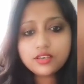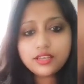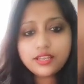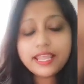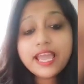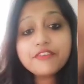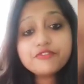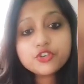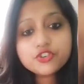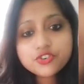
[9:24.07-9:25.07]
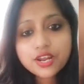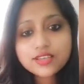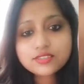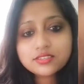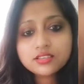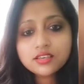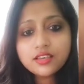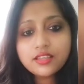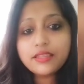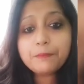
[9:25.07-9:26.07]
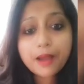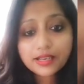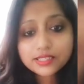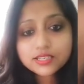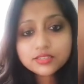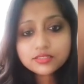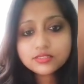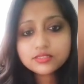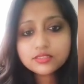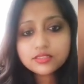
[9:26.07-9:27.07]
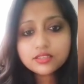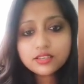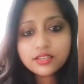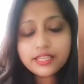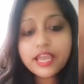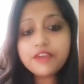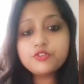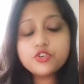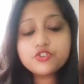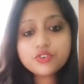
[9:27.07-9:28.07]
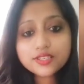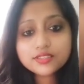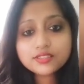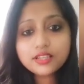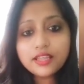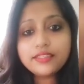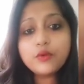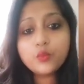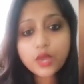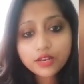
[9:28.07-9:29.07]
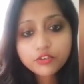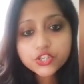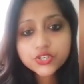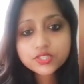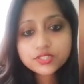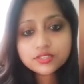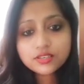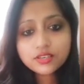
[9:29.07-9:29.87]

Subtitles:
they have to trust their partners. They have to trust their well-wishers.